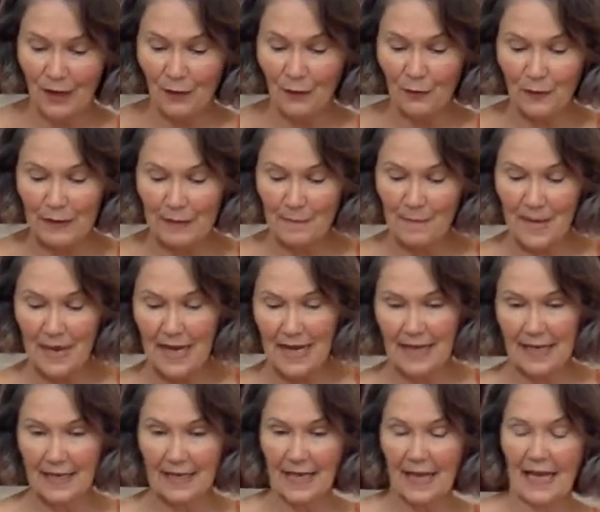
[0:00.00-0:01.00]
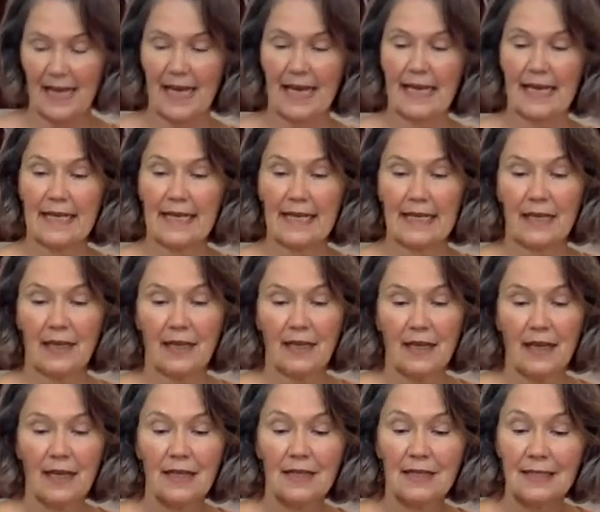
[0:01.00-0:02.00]
We made a
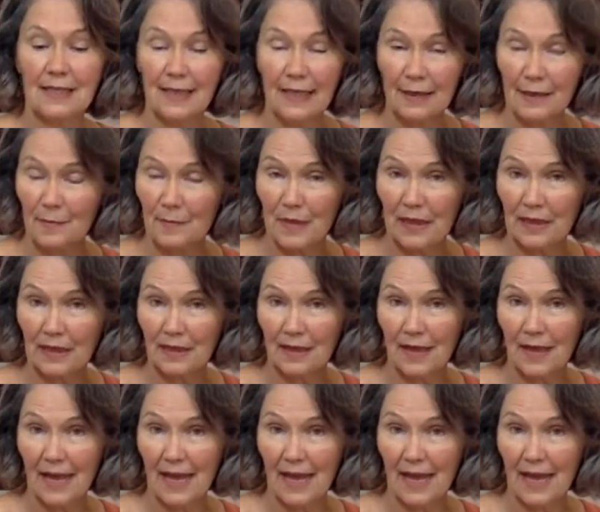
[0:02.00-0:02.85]
cinnamon